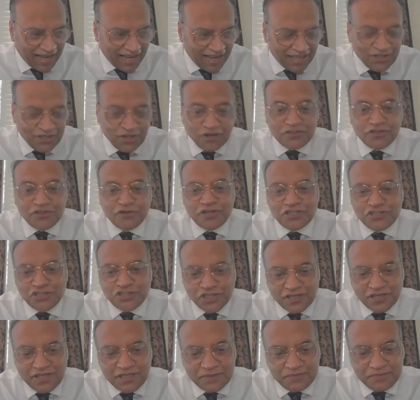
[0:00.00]
And Dr.
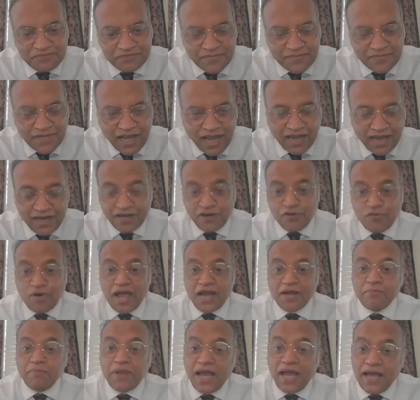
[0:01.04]
Richard had a
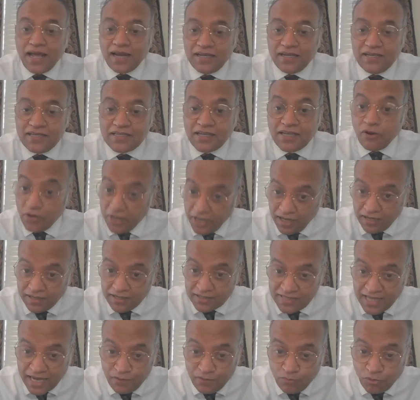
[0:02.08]
grand plan. He said, Oh, yeah,
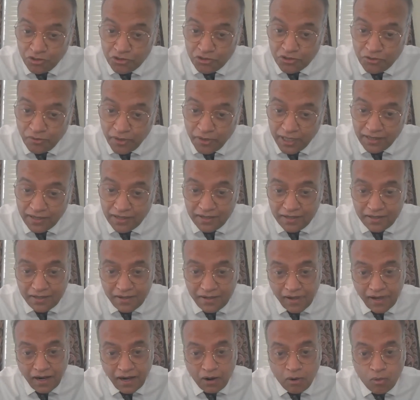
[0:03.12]
is that what you're doing?
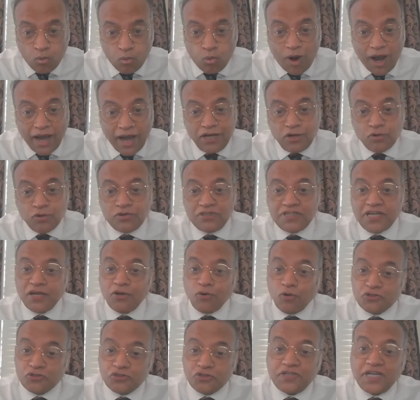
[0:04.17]
Why don't I
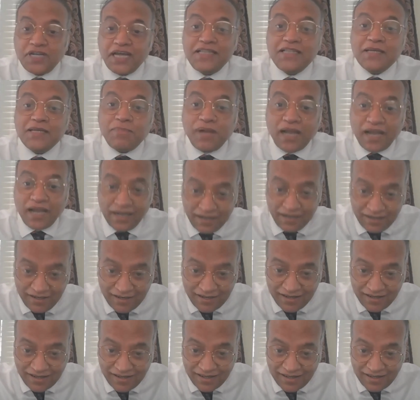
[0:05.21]
also take the plane
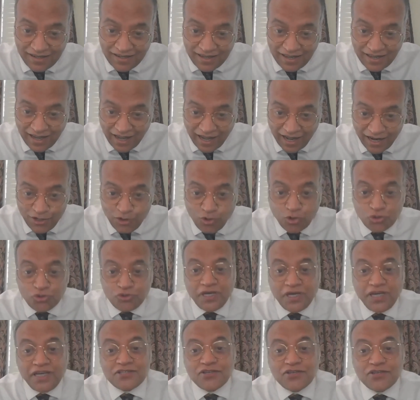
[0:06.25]
and go to
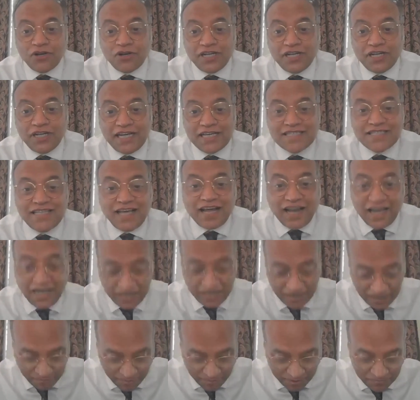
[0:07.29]
His Holiness Dalai
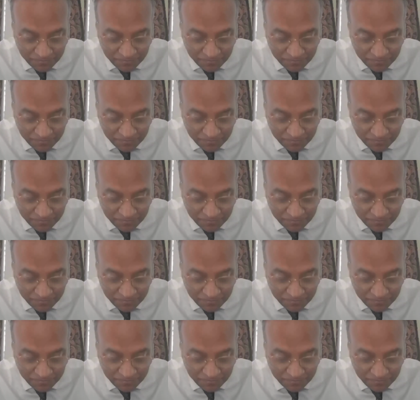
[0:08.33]
Lama?